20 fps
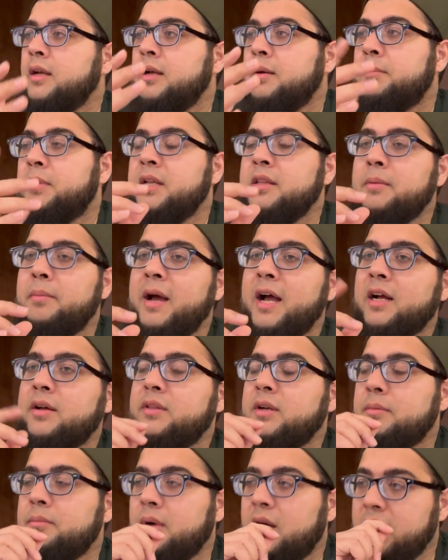But in the back of
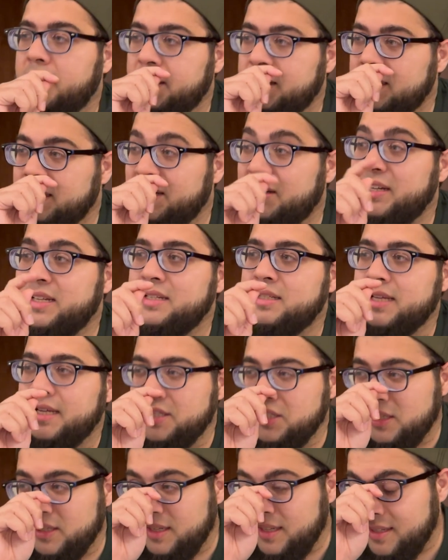their mind, their
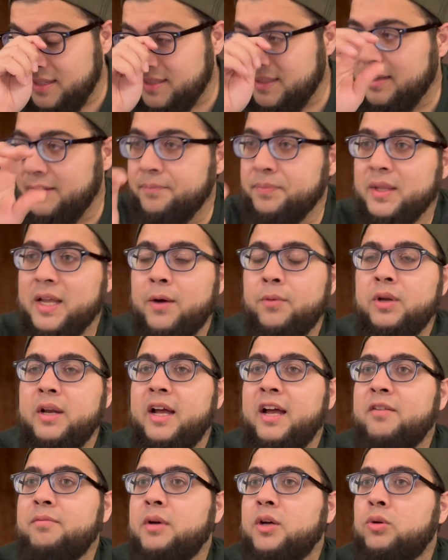intention is, I want to
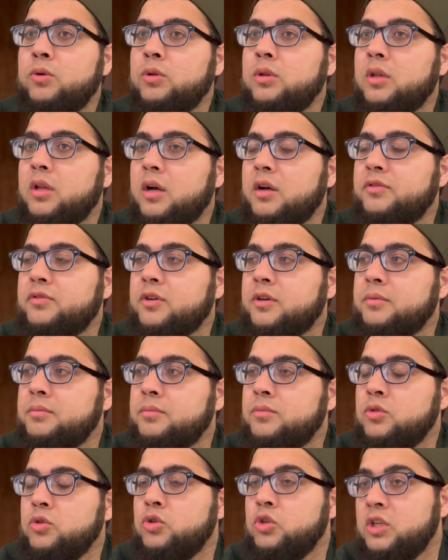have my own law
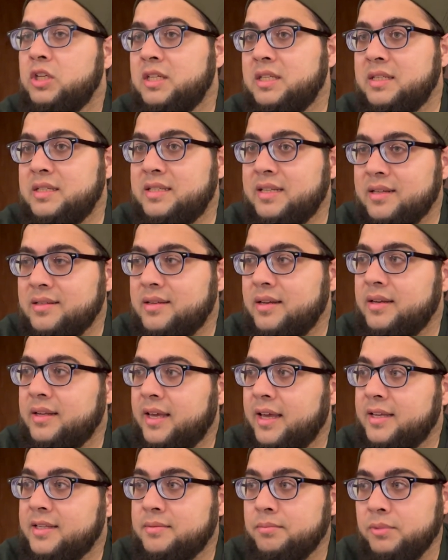firm just in
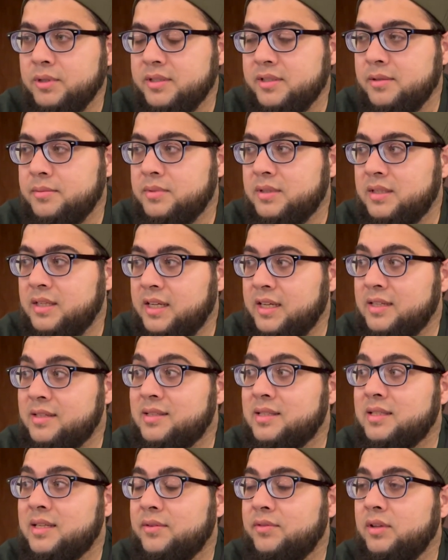case Muslims need
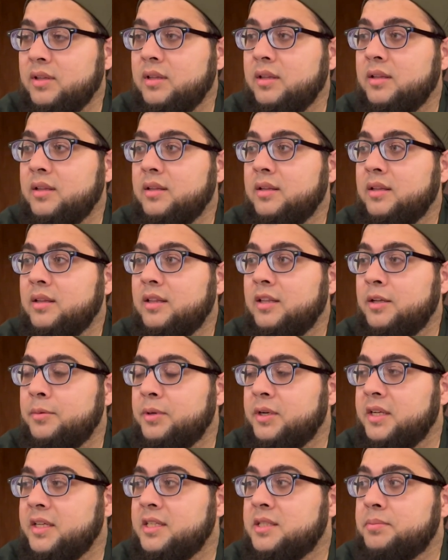civil
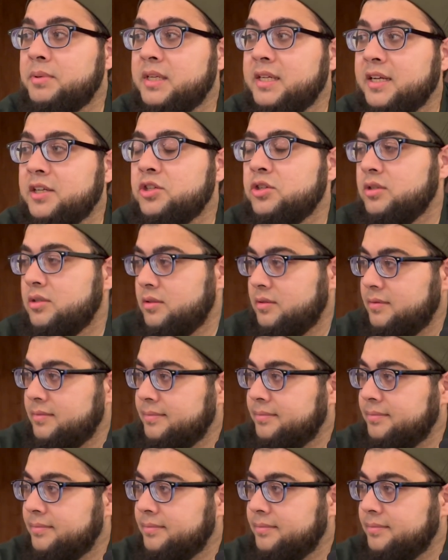liberties protection.